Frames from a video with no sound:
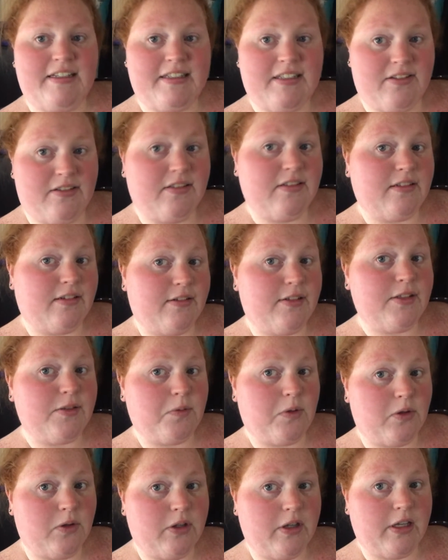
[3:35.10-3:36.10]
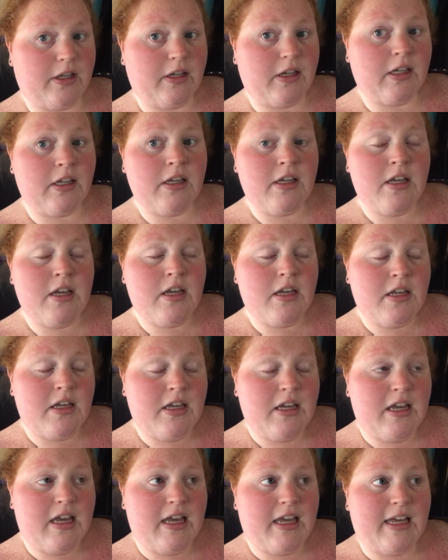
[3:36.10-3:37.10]
it's still a little swollen
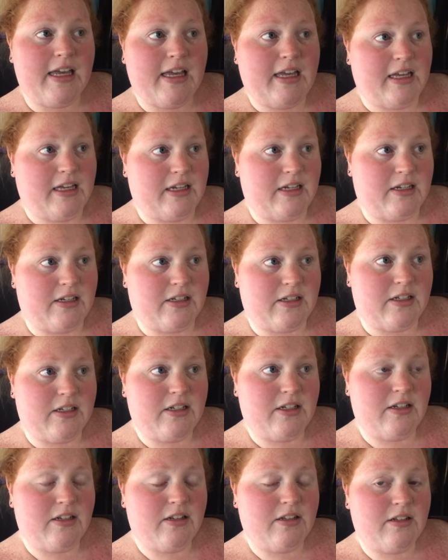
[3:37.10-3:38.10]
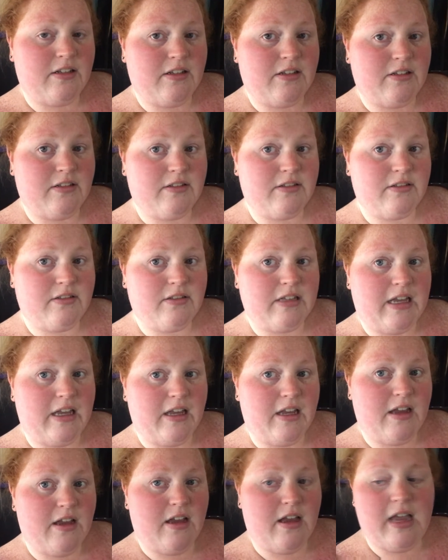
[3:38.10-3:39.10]
and
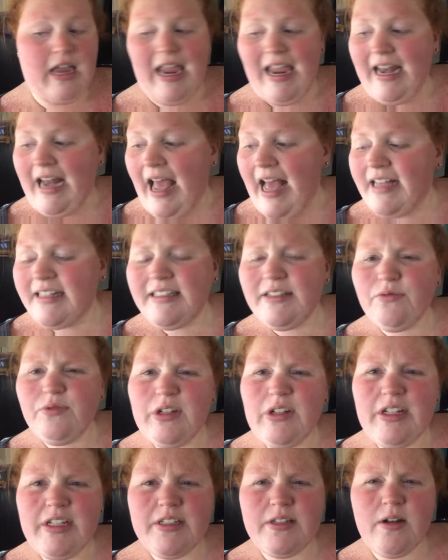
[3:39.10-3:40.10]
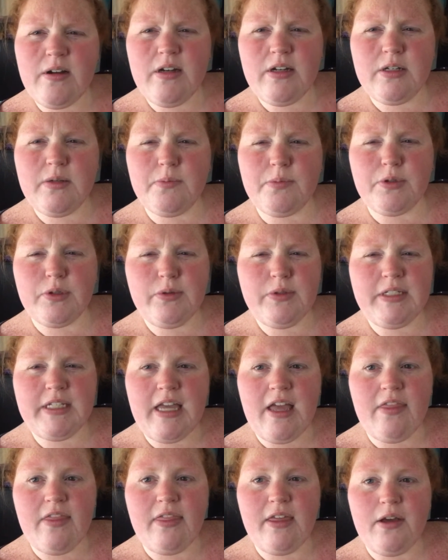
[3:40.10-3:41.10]
it hasn't really started to bruise
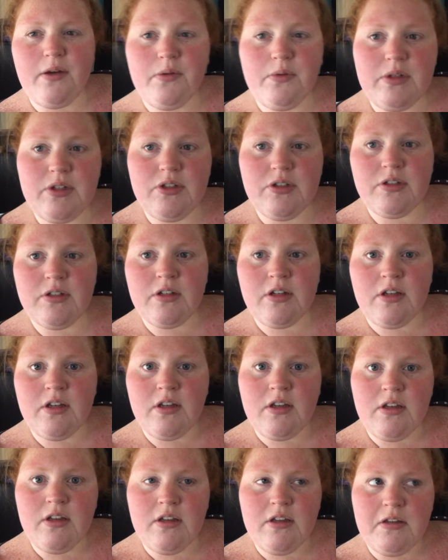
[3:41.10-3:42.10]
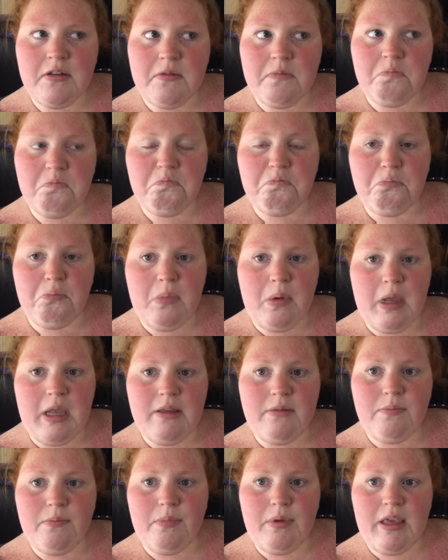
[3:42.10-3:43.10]
yet though, which might
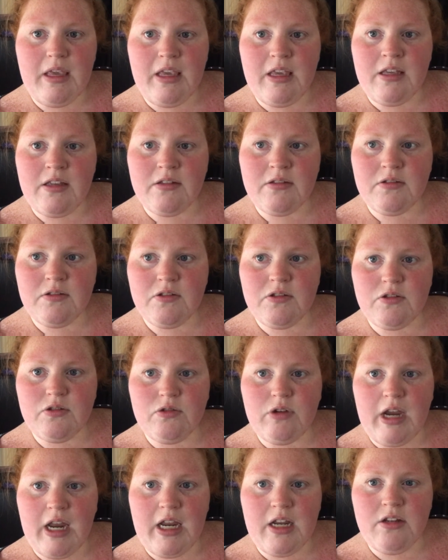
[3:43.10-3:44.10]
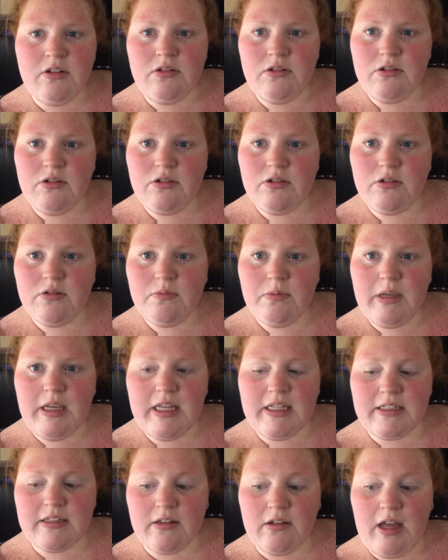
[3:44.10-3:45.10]
be strange
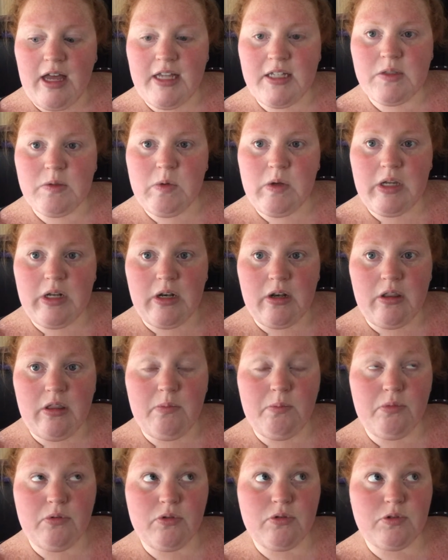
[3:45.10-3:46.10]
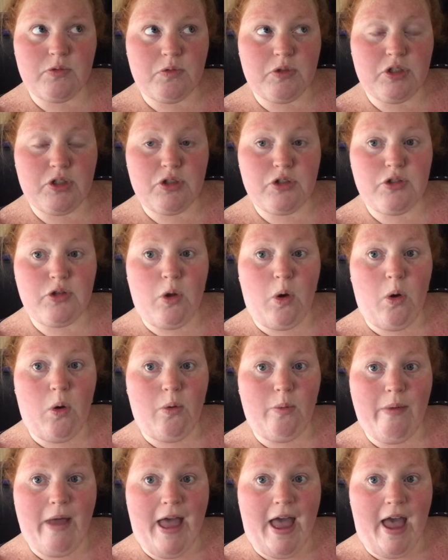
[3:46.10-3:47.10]
because the last one, the bruise was
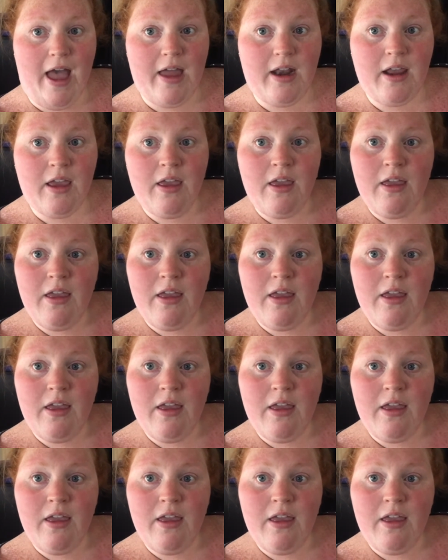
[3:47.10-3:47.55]
so bad.